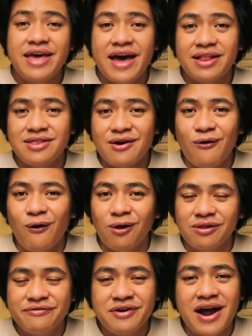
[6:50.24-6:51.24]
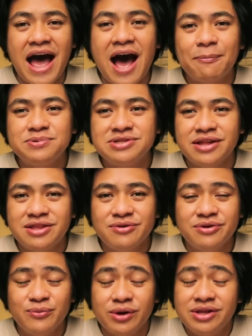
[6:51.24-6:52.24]
get all of your apps that
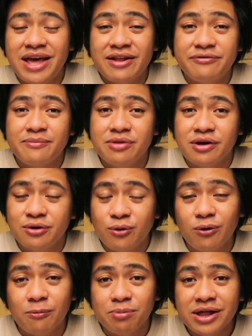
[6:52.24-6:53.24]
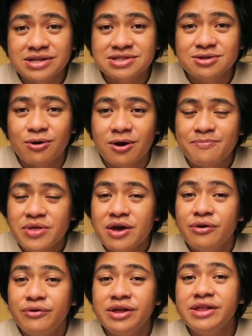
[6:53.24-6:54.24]
you would get from the Google Play Store
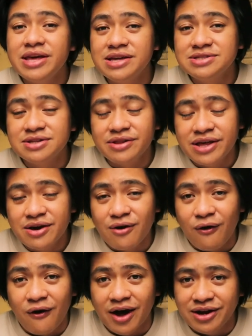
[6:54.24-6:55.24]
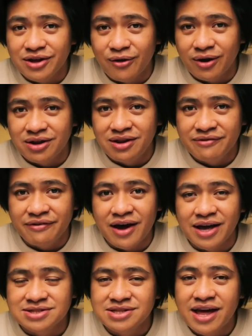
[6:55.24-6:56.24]
really easily on your
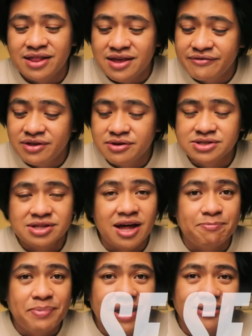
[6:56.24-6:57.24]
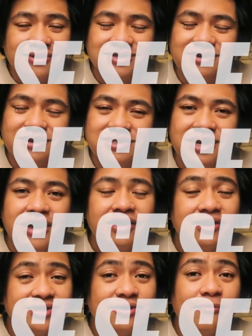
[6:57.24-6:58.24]
device. And even using that Petal search,
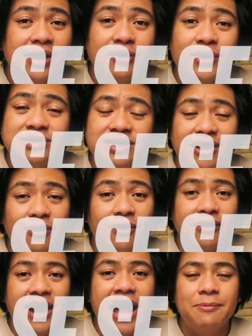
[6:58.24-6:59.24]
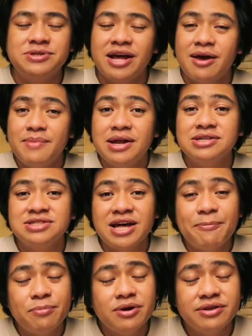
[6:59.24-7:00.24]
there's so many ways to get all your apps, and I made a
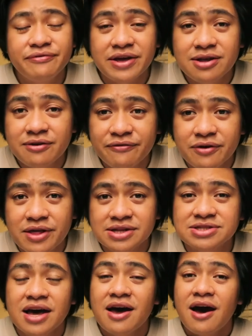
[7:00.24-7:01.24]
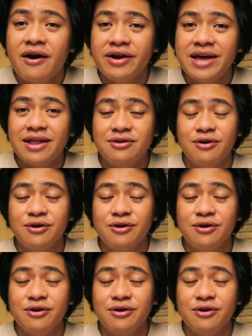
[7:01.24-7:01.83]
separate video for this, how to get